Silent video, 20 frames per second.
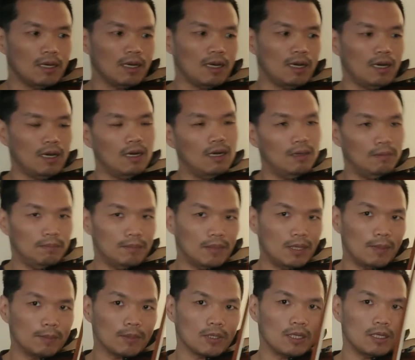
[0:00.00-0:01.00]

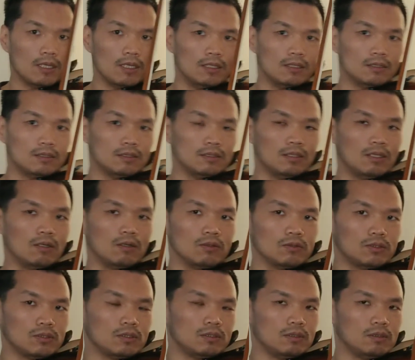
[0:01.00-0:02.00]
I'm gonna
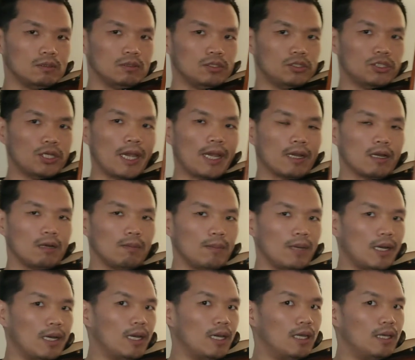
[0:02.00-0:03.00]
check on
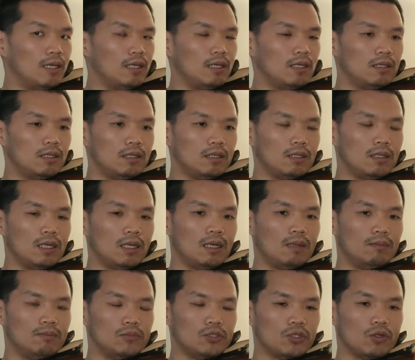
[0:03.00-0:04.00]
my
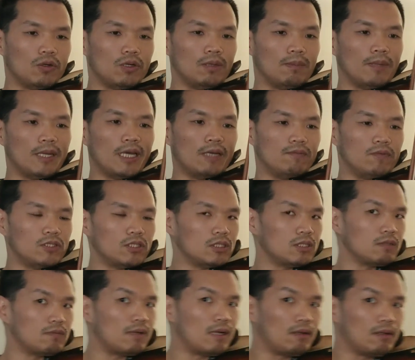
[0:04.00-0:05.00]
shoulder blade, which
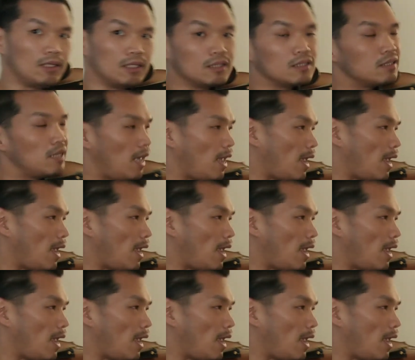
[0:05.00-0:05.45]
is around this